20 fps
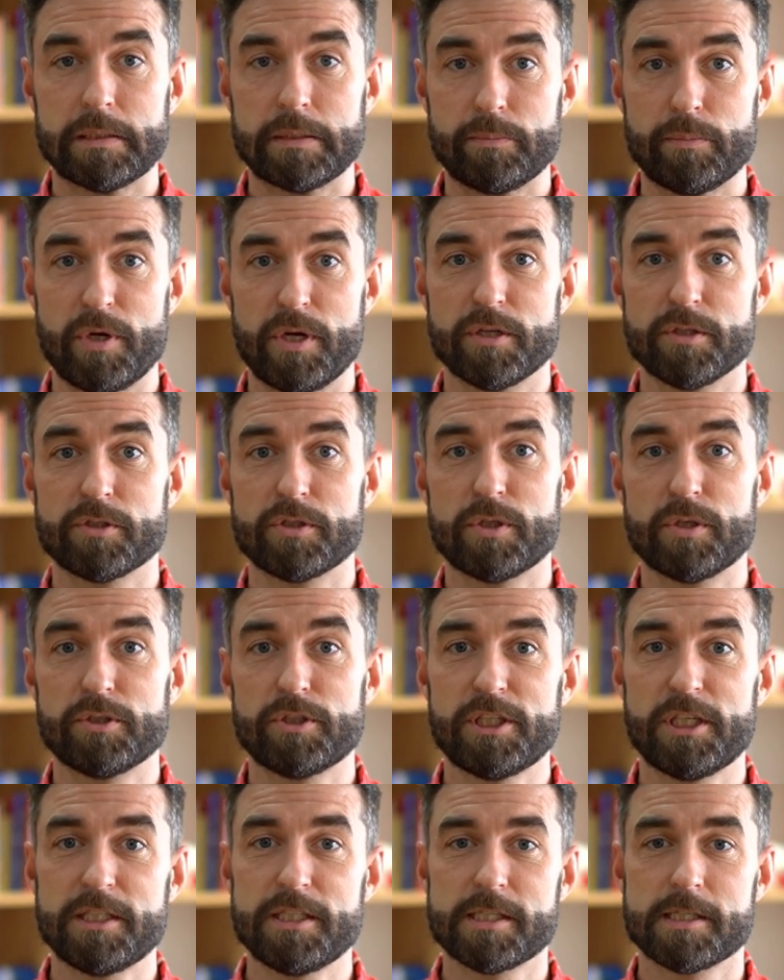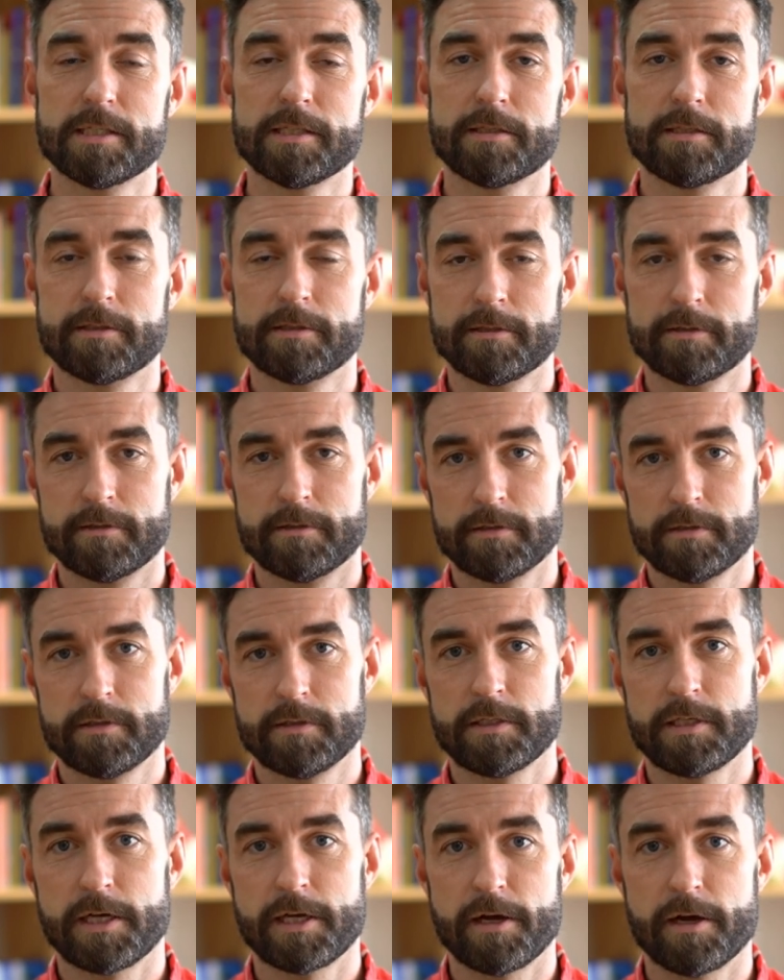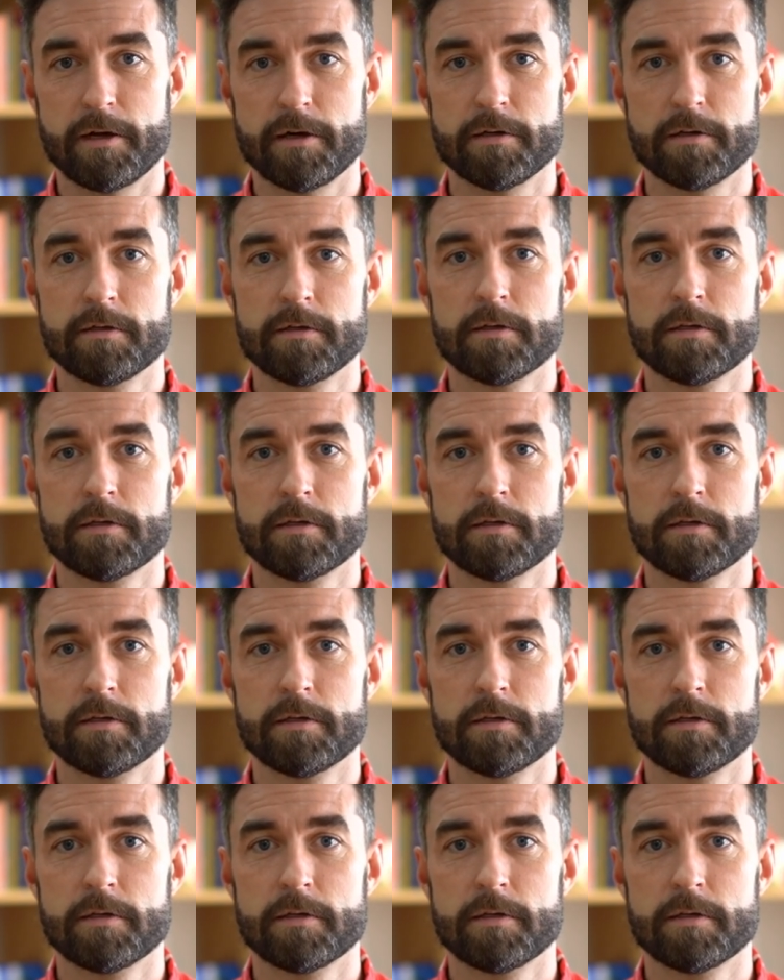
buenas noches. Take care.